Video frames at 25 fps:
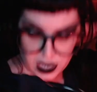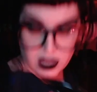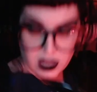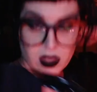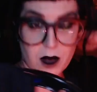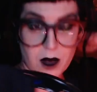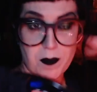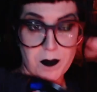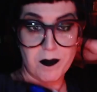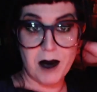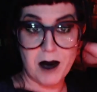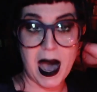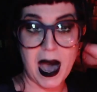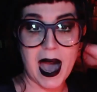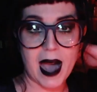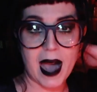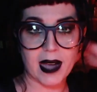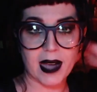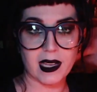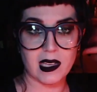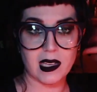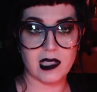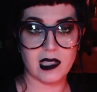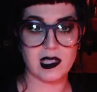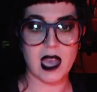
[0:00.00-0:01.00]
the back
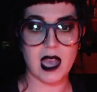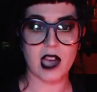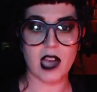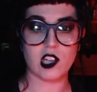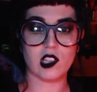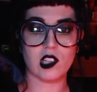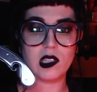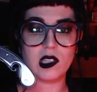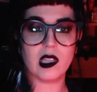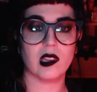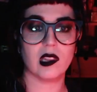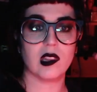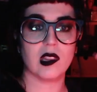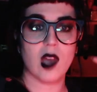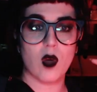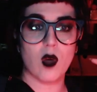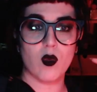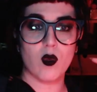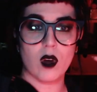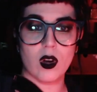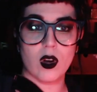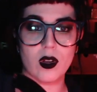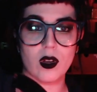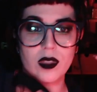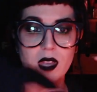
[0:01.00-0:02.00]
is actually
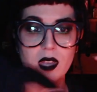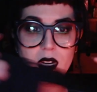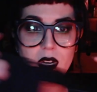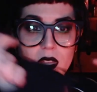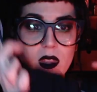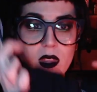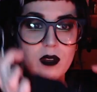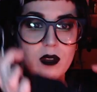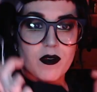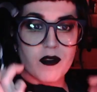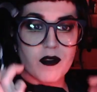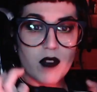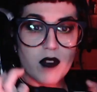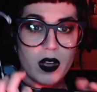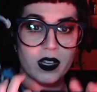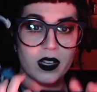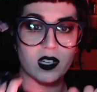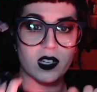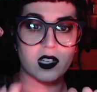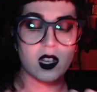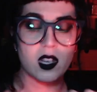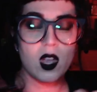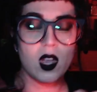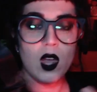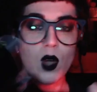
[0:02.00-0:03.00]
lower than in the
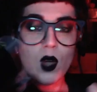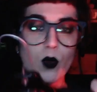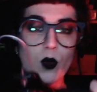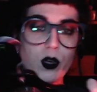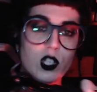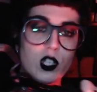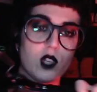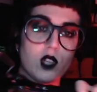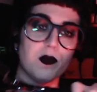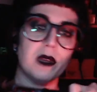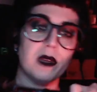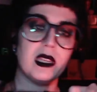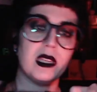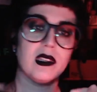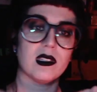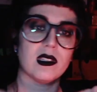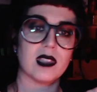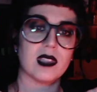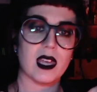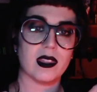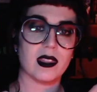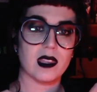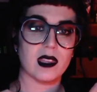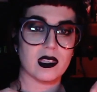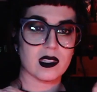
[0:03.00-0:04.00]
front, which means
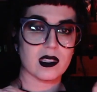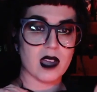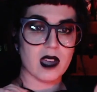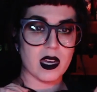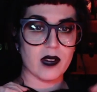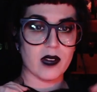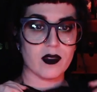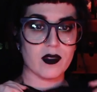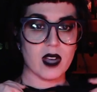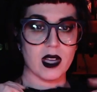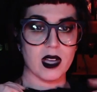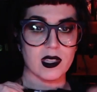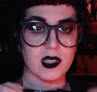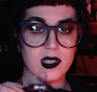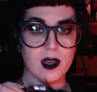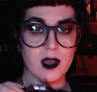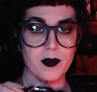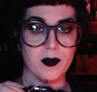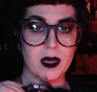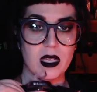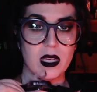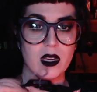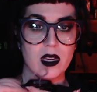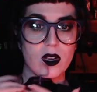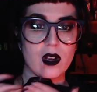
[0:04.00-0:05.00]
that this kind of cuts up
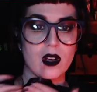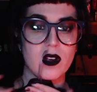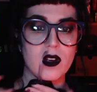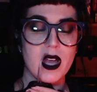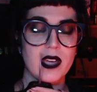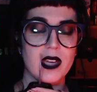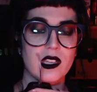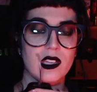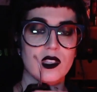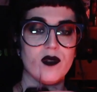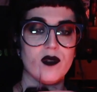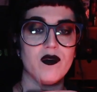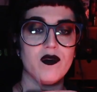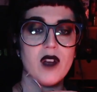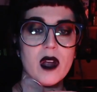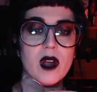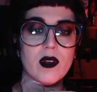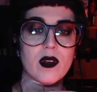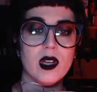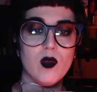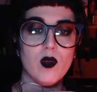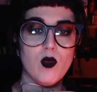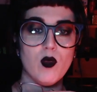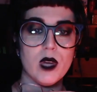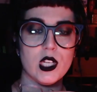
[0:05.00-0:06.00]
here and it's
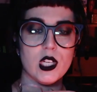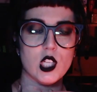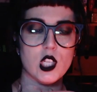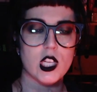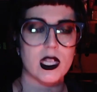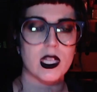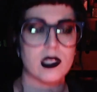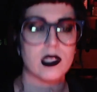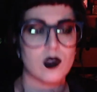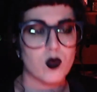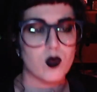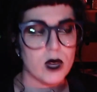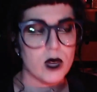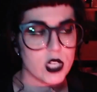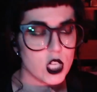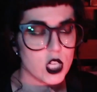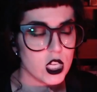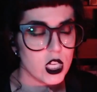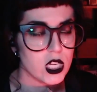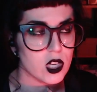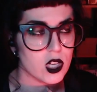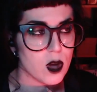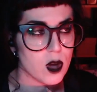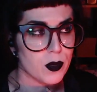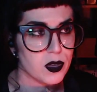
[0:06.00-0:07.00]
very witchy. It's witchy
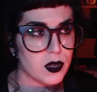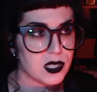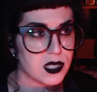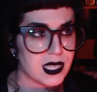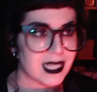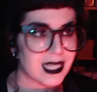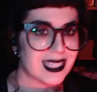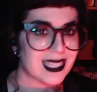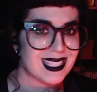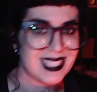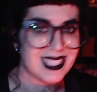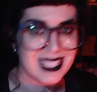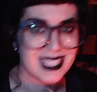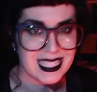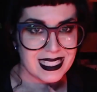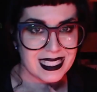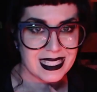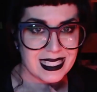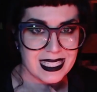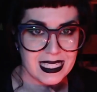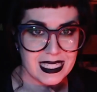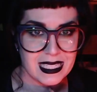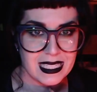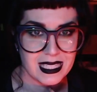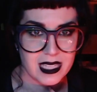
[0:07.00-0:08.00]
in almost like a
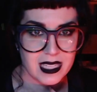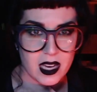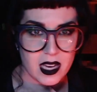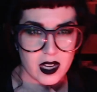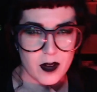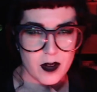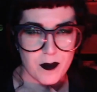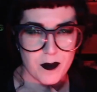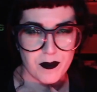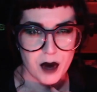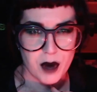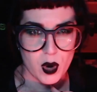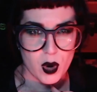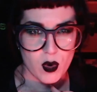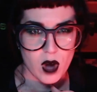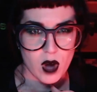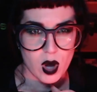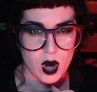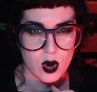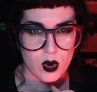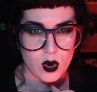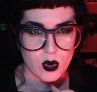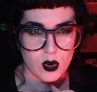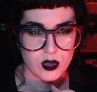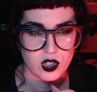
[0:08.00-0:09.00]
60s kind of
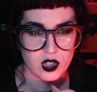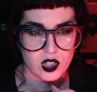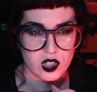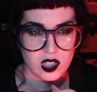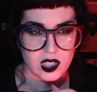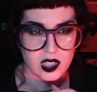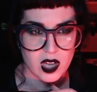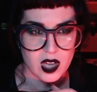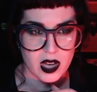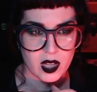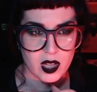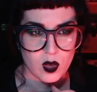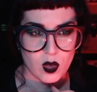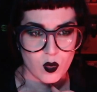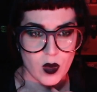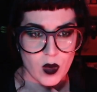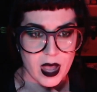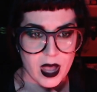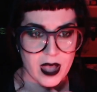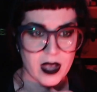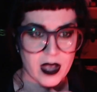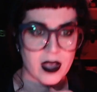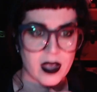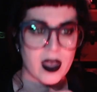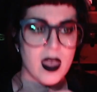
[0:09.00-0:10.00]
boho style
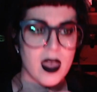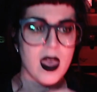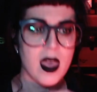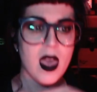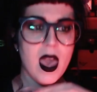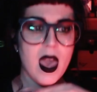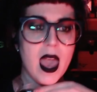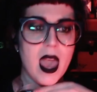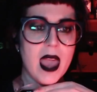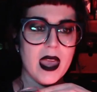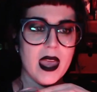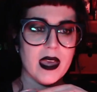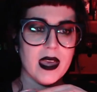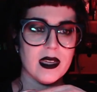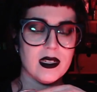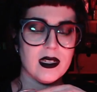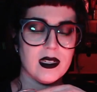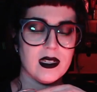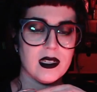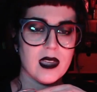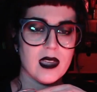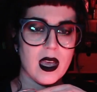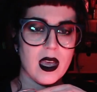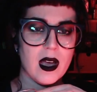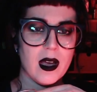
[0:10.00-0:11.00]
way.
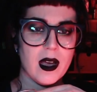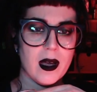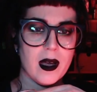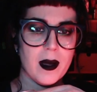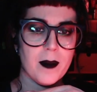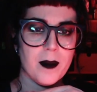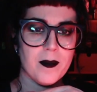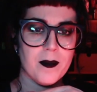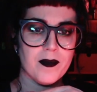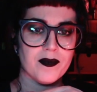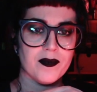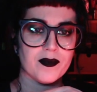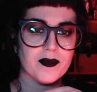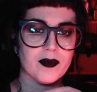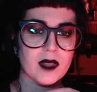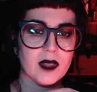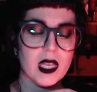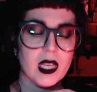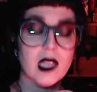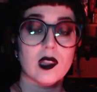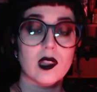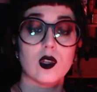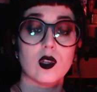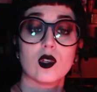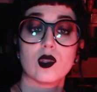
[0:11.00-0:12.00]
And um,
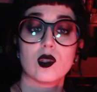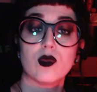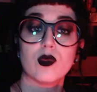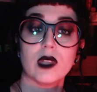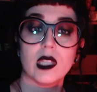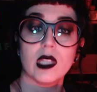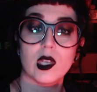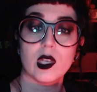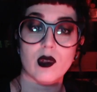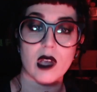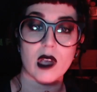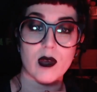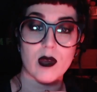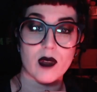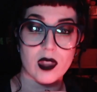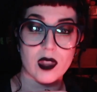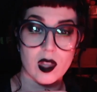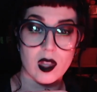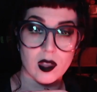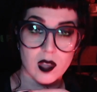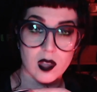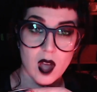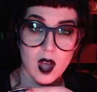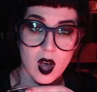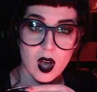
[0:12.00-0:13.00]
it looks really great with a
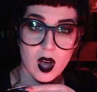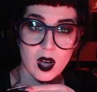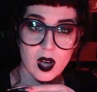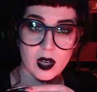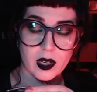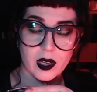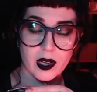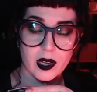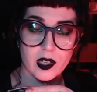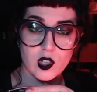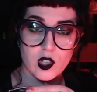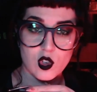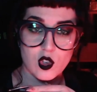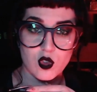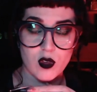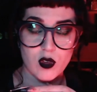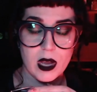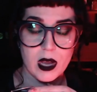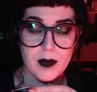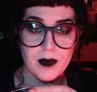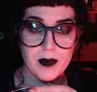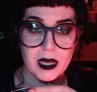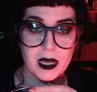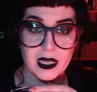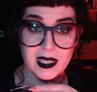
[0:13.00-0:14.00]
long
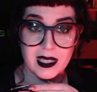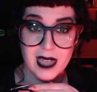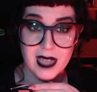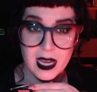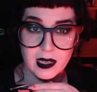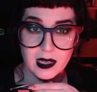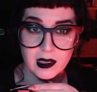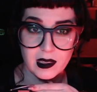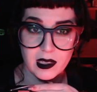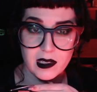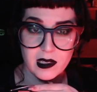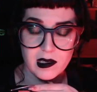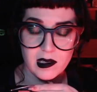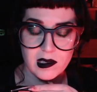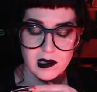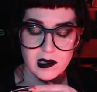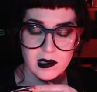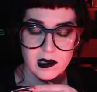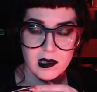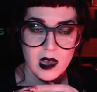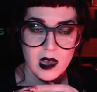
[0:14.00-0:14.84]
draping necklace.